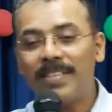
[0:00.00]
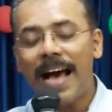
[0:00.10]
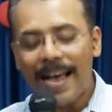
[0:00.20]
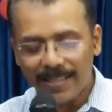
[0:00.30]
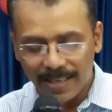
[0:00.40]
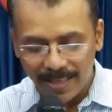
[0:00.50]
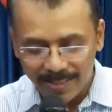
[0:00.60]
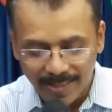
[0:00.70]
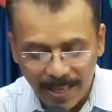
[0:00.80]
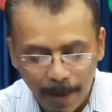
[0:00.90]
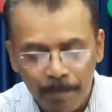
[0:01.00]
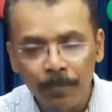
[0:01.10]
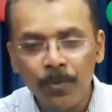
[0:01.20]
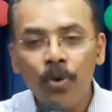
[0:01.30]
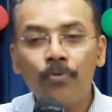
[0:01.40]
That is the
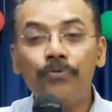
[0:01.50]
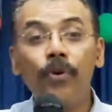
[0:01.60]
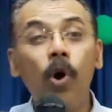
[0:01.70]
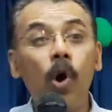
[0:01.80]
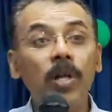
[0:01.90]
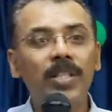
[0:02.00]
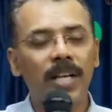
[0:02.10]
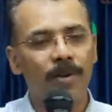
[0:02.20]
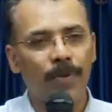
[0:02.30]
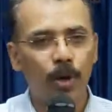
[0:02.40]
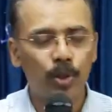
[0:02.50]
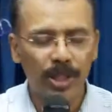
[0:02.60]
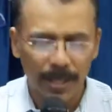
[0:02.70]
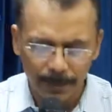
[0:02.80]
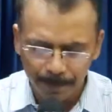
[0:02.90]
fourth
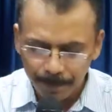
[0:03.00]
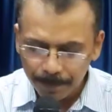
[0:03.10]
revolution.